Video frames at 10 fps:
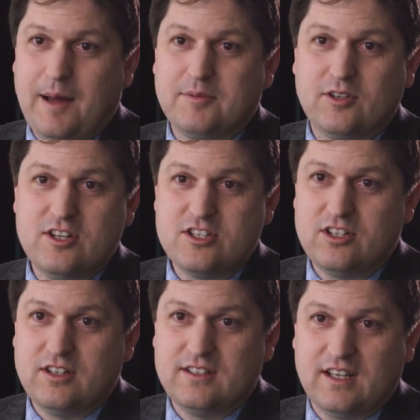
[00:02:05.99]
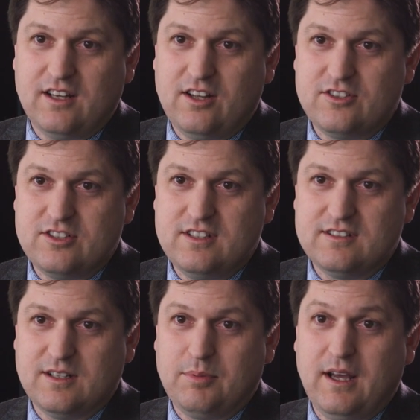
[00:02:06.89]
optical engineering technologies
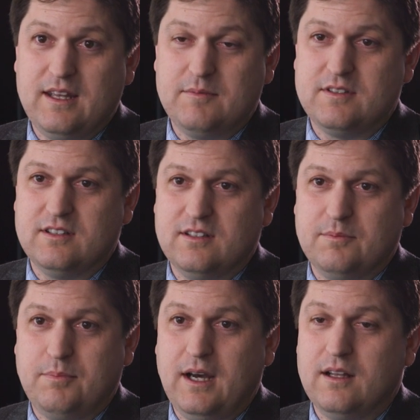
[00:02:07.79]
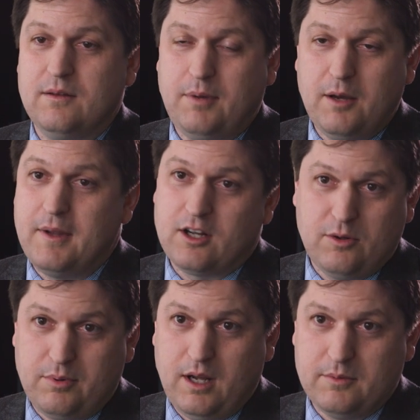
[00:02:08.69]
and applying them to bio,
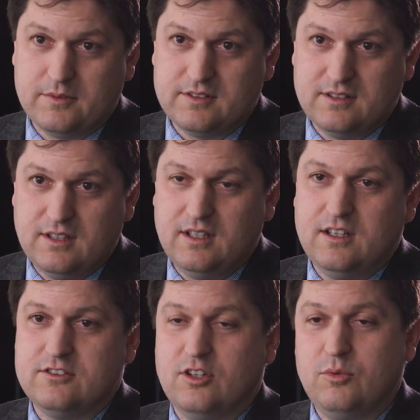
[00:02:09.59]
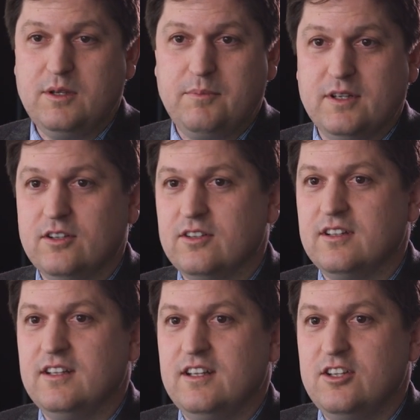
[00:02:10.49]
biomedical problems. So we build
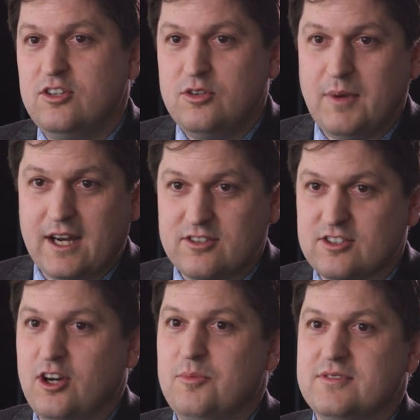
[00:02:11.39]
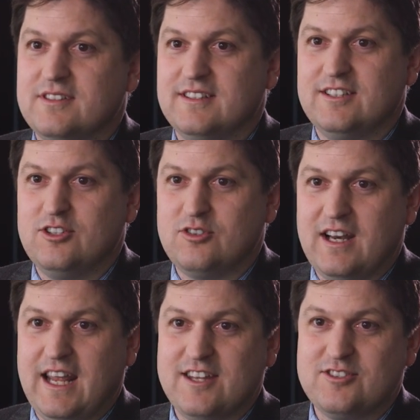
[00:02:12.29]
new microscopes to try
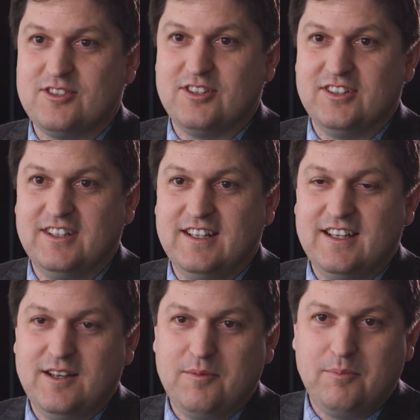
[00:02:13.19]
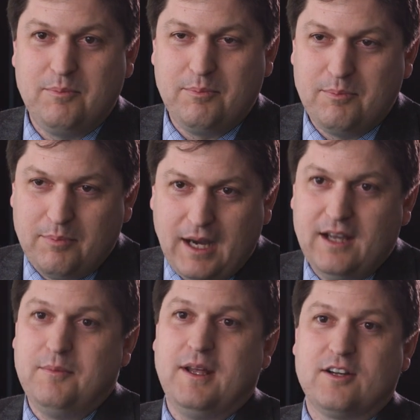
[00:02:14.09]
to answer
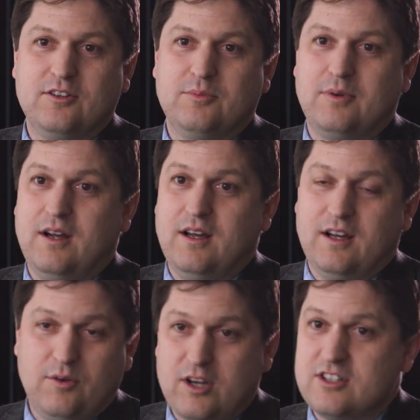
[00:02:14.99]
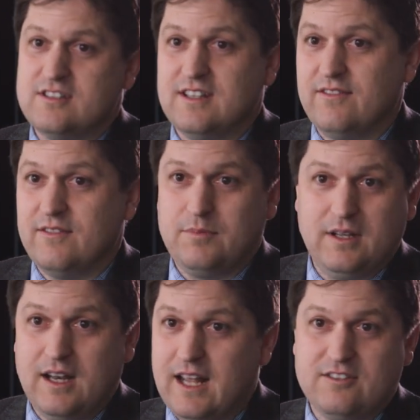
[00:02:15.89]
biomedical uh, questions that have
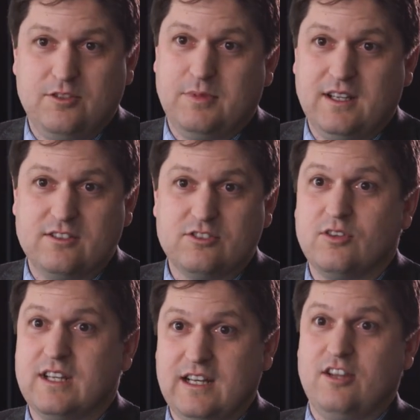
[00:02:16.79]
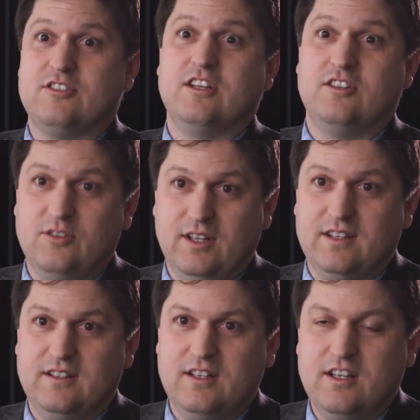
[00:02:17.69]
been unanswered because there's no technology to do it.
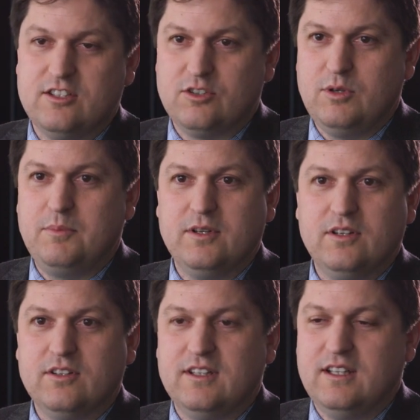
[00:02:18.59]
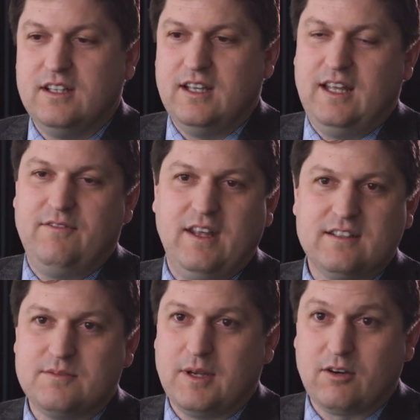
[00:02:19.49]
So we build
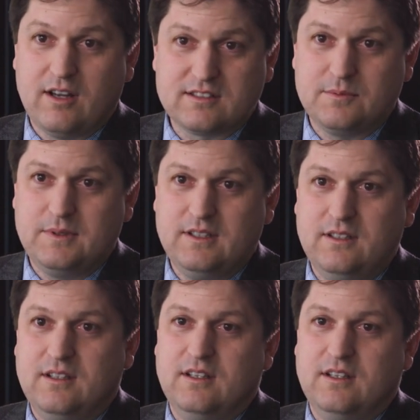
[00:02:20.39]
advanced microscopy